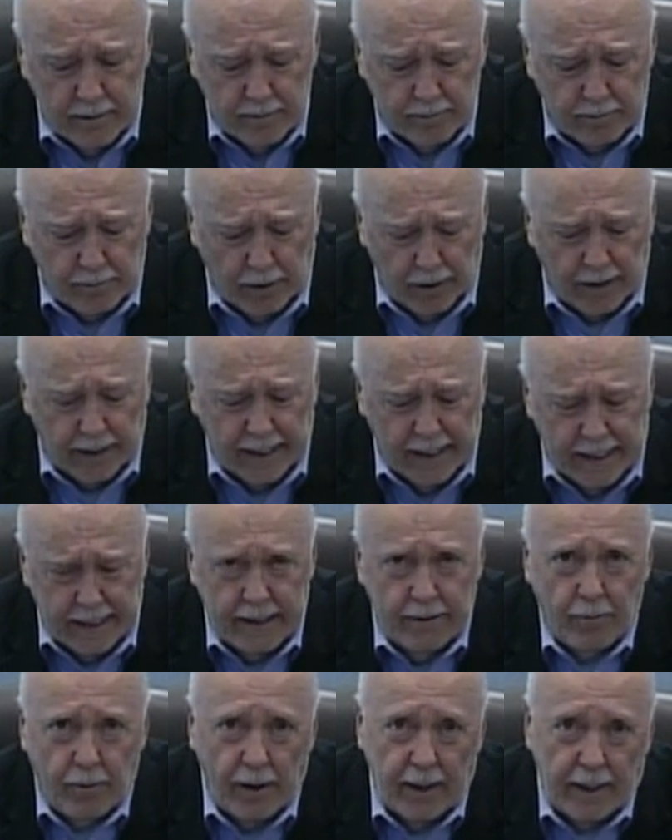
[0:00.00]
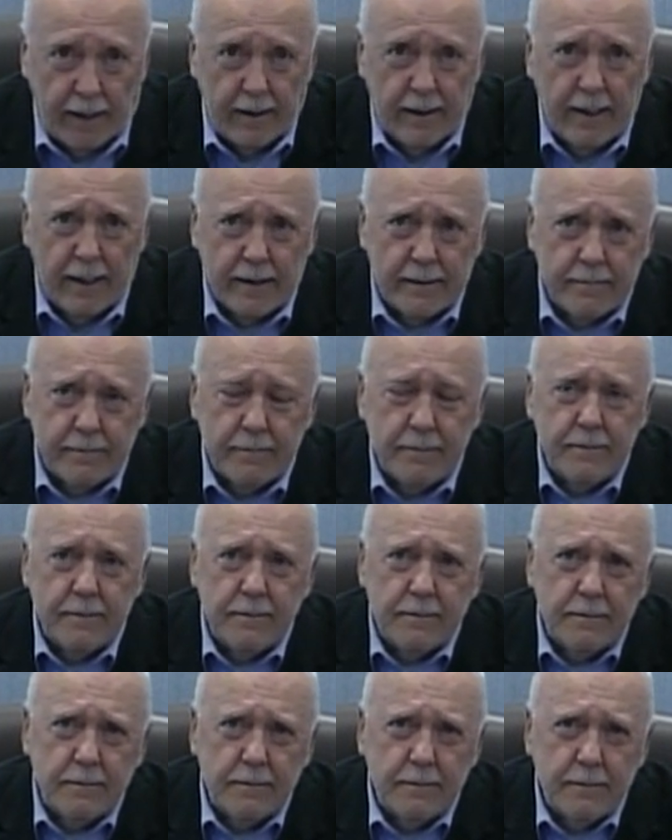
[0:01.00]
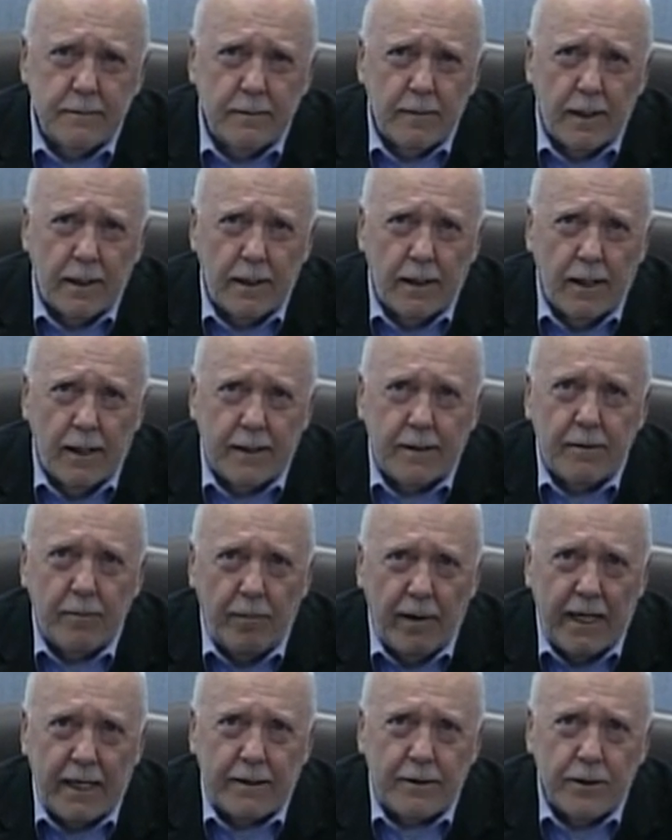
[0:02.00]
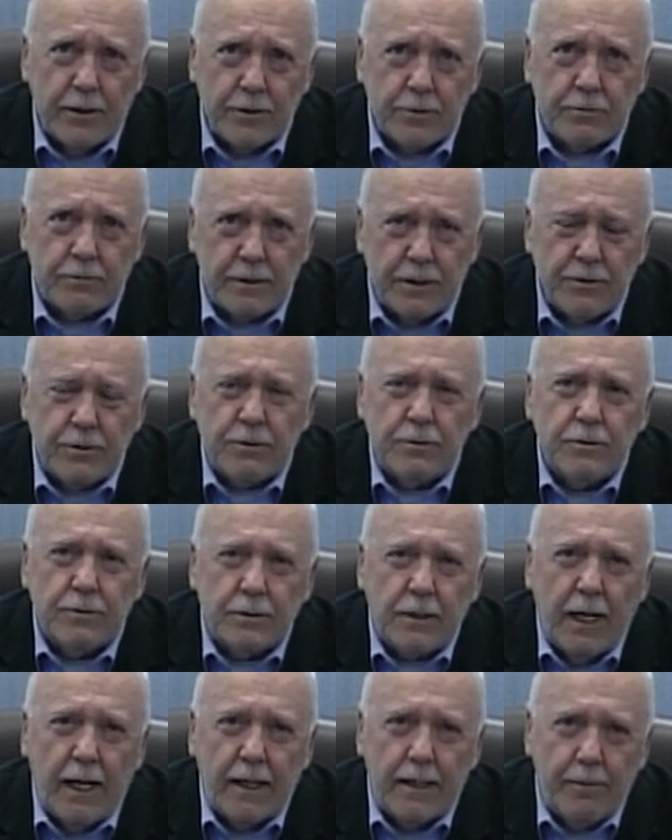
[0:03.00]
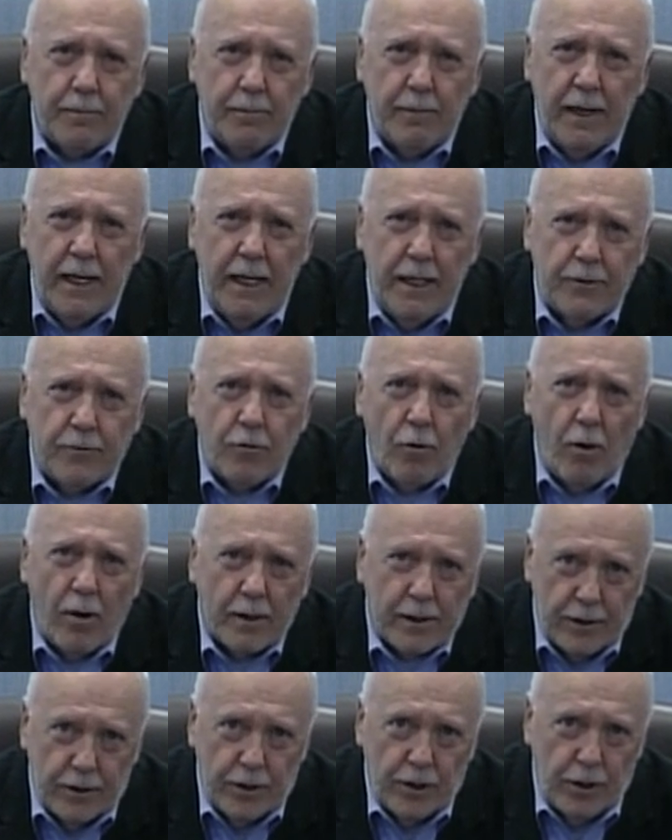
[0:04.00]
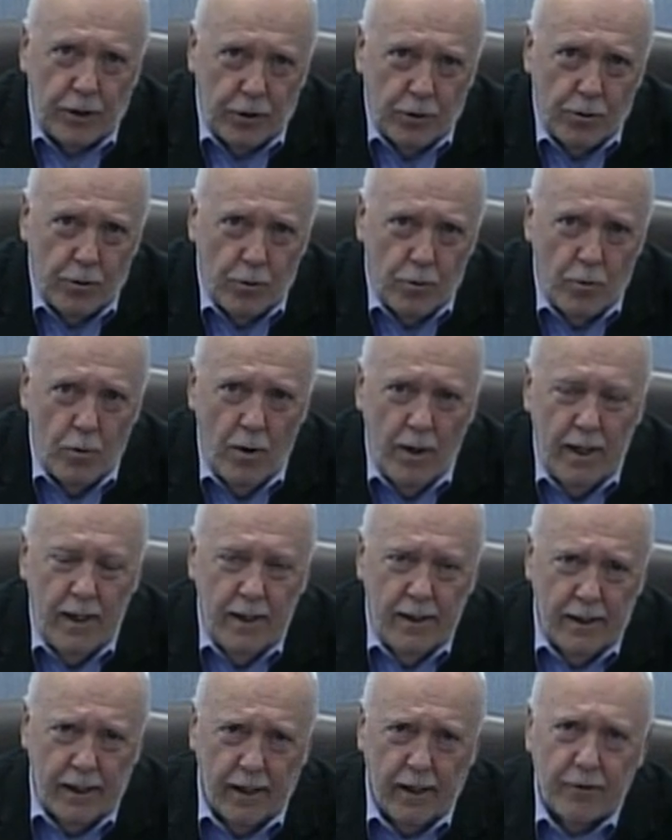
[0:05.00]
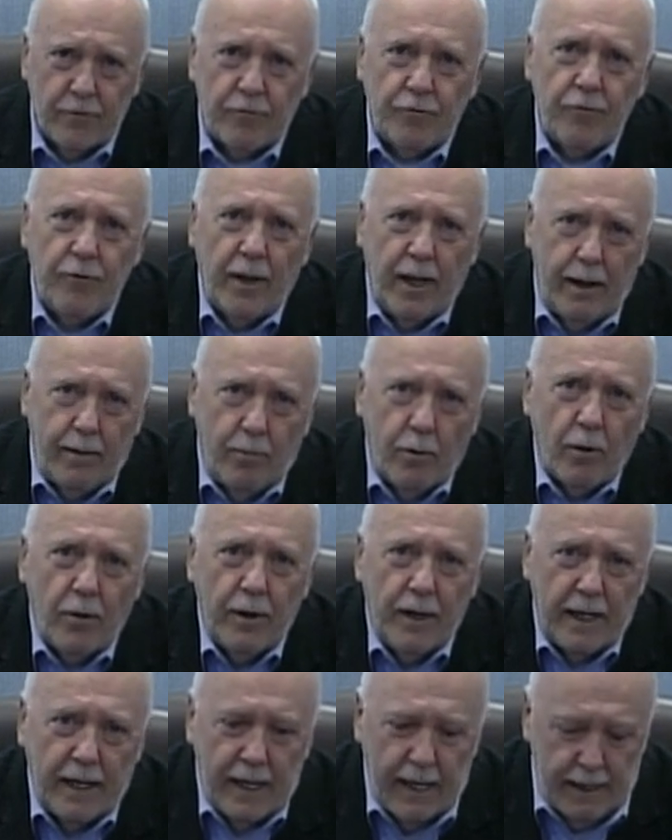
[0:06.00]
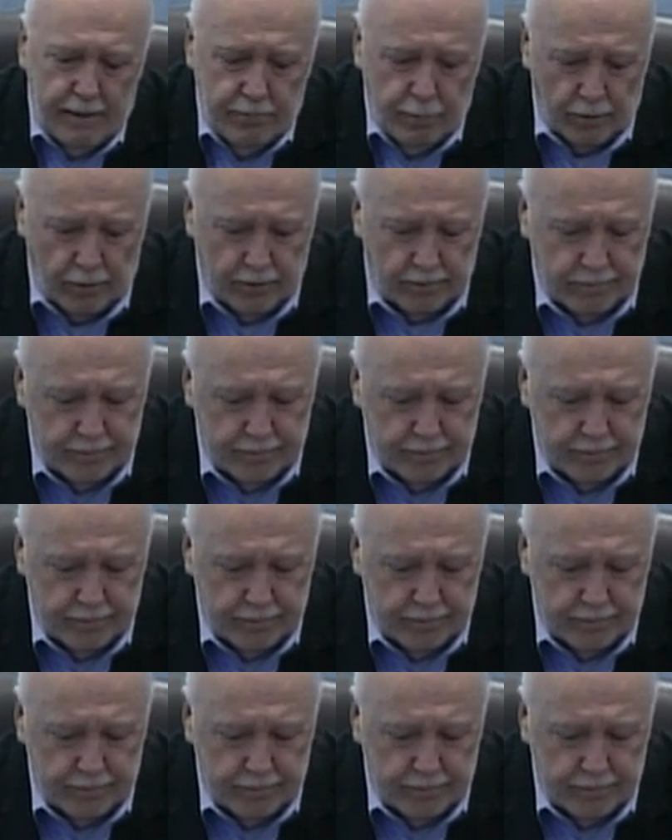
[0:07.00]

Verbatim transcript: but any rate, I'd like to make this. This is kind of me talking to you as neighbor to neighbor.